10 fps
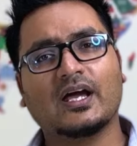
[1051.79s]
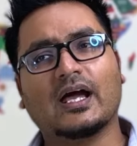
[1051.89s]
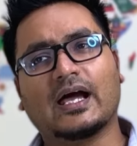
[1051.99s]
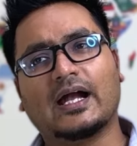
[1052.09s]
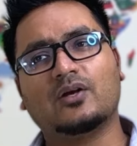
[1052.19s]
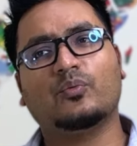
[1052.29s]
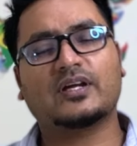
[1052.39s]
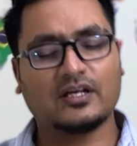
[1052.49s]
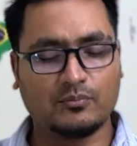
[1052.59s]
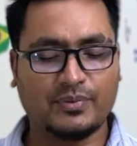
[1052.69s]
and we
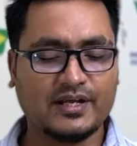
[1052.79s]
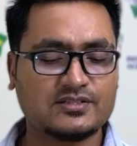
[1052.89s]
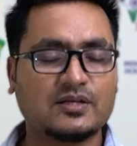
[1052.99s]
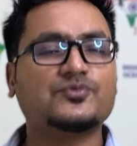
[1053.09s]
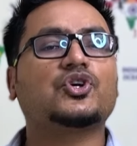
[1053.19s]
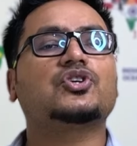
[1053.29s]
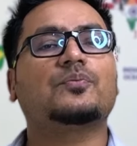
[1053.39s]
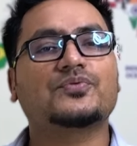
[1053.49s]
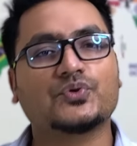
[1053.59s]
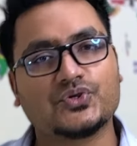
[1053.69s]
can bring some sort
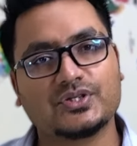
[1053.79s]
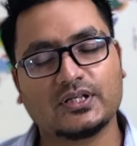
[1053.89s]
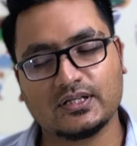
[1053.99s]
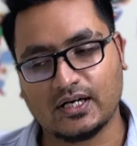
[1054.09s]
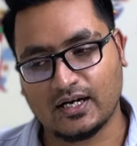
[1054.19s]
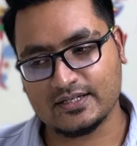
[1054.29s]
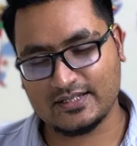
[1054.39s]
of social